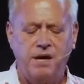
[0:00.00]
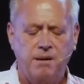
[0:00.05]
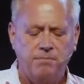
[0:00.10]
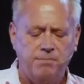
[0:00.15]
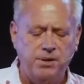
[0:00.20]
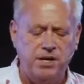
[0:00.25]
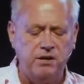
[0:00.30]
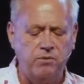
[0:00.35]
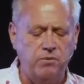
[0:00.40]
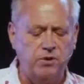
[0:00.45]

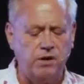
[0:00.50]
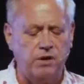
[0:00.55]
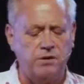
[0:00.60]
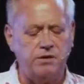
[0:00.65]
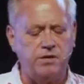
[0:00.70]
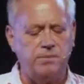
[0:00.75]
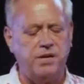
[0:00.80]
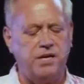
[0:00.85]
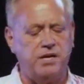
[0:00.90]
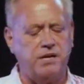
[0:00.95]
Peter went on
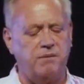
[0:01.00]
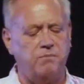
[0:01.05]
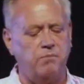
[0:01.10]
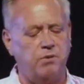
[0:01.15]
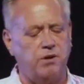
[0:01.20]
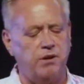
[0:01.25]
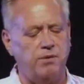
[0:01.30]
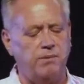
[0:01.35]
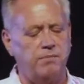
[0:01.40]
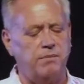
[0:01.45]
to become
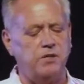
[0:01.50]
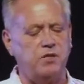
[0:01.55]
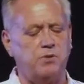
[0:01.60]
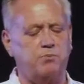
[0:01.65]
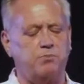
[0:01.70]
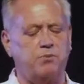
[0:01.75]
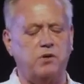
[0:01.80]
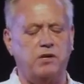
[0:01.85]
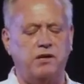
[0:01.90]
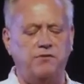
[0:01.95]
one of the most
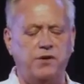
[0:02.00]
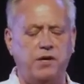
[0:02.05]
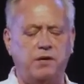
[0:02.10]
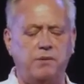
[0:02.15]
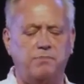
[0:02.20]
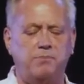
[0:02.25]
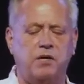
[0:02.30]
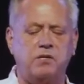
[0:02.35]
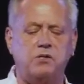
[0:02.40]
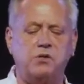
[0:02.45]
prolific
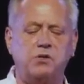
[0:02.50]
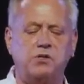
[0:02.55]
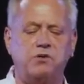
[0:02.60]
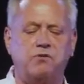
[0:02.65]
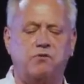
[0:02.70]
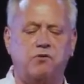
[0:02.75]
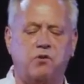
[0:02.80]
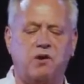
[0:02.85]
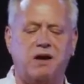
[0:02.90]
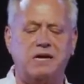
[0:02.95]
apostles of
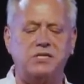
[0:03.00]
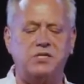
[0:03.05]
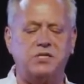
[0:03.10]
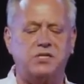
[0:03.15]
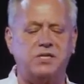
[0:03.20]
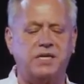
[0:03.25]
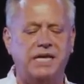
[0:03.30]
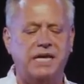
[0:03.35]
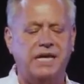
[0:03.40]
Christ.